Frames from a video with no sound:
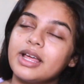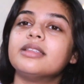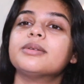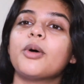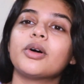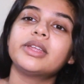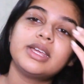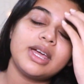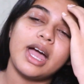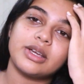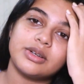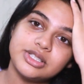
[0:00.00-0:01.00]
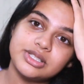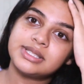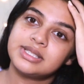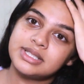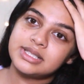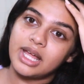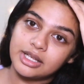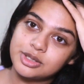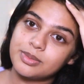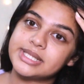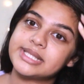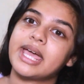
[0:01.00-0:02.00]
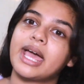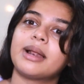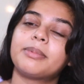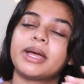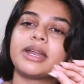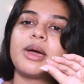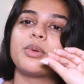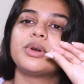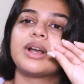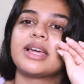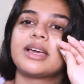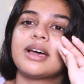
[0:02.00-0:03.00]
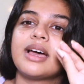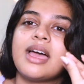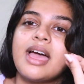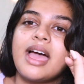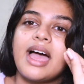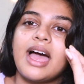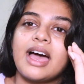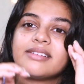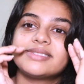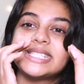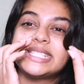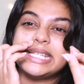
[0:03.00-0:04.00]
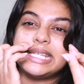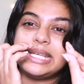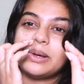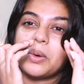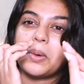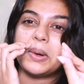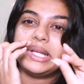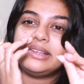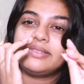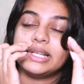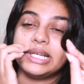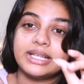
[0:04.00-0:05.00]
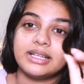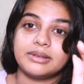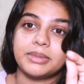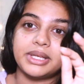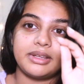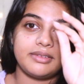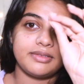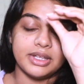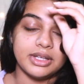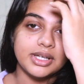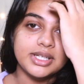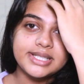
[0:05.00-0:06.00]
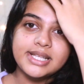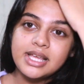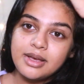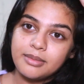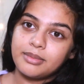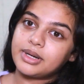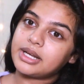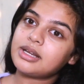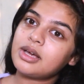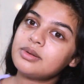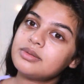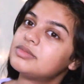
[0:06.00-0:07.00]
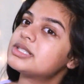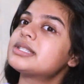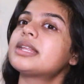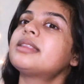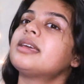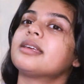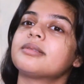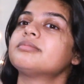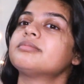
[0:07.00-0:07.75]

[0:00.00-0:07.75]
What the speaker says: In the morning, I could just touch my scalp and I would like have sticky, oily feeling in my fingers. But right now, there's nothing.